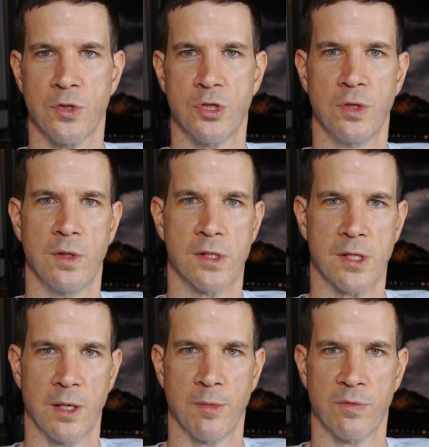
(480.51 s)
that you do the
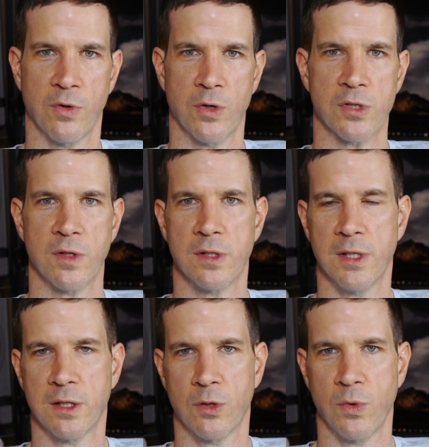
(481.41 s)
assignment first and then
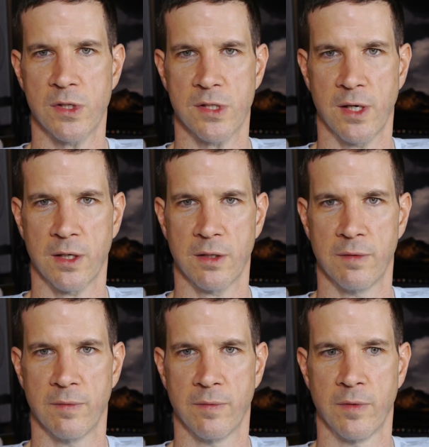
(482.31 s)
take the quiz second.
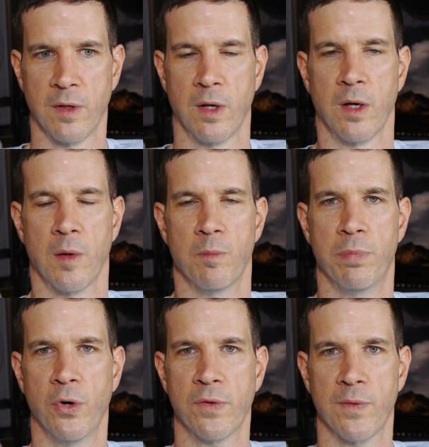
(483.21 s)

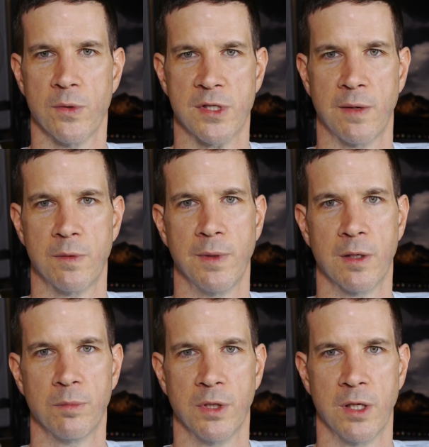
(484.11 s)
Both of those have to be
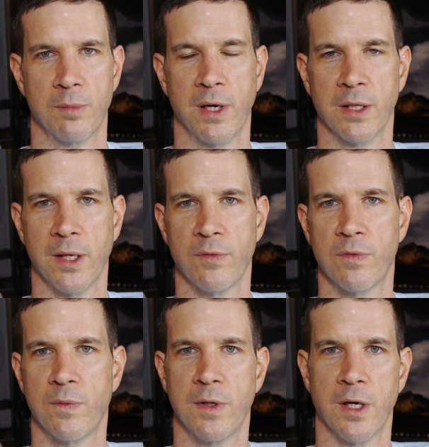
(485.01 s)
complete by
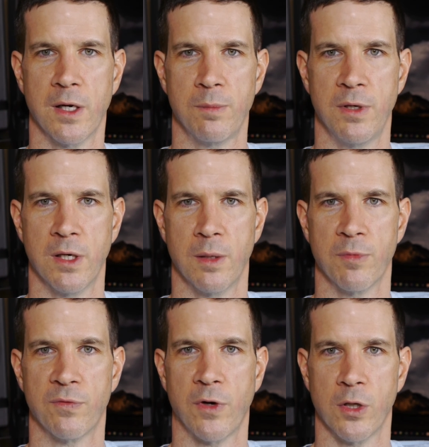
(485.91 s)
11:59 p.m.
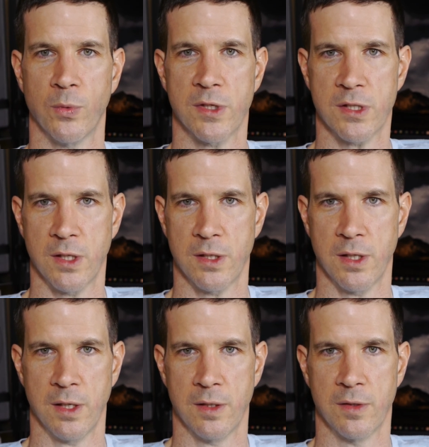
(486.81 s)
the following
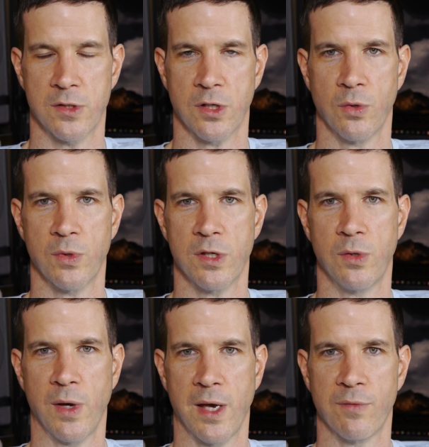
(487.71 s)
Sunday. So
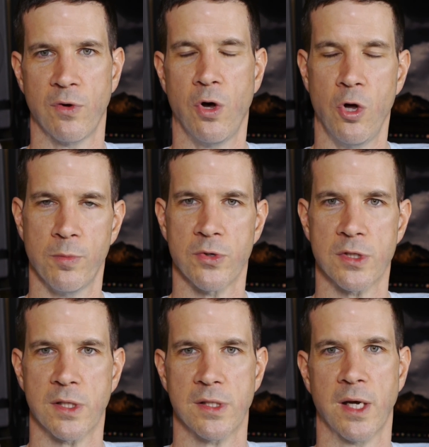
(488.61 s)
you have
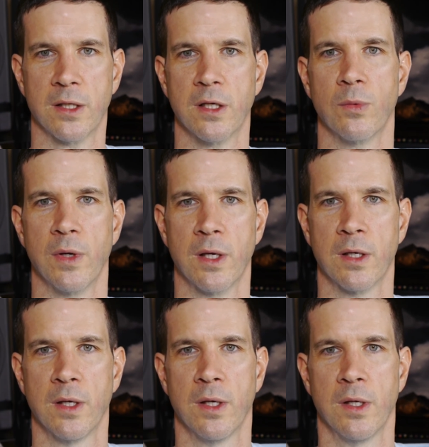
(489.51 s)
almost exactly a week
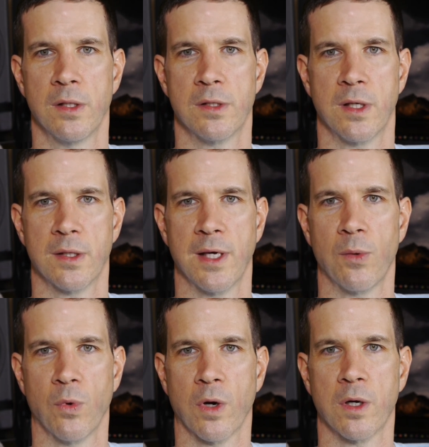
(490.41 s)
to get that
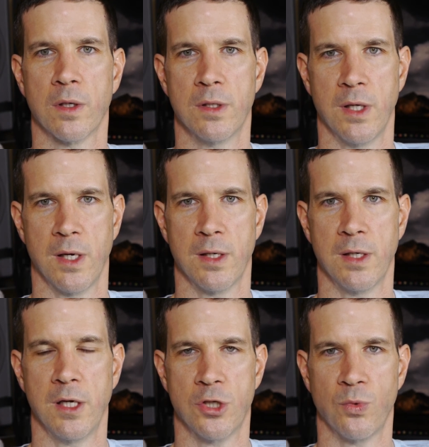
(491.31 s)
work done
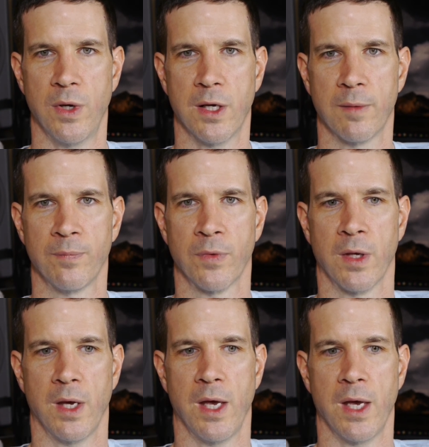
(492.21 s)
each week.
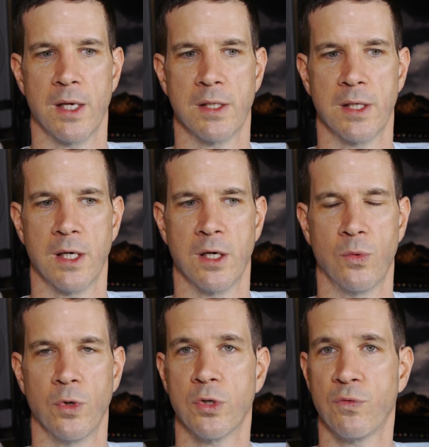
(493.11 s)
And
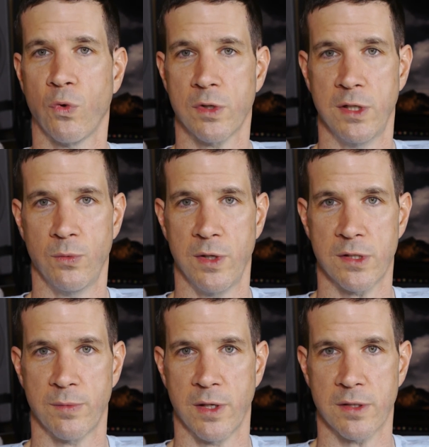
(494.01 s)
we'll do 14 weeks
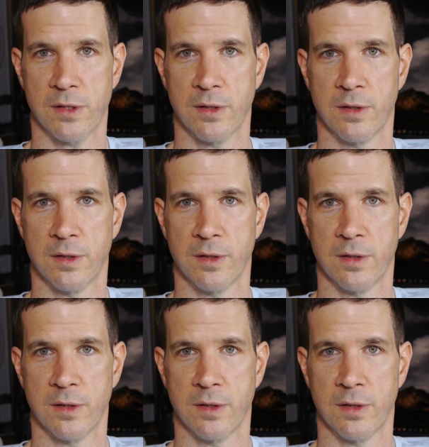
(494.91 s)
of this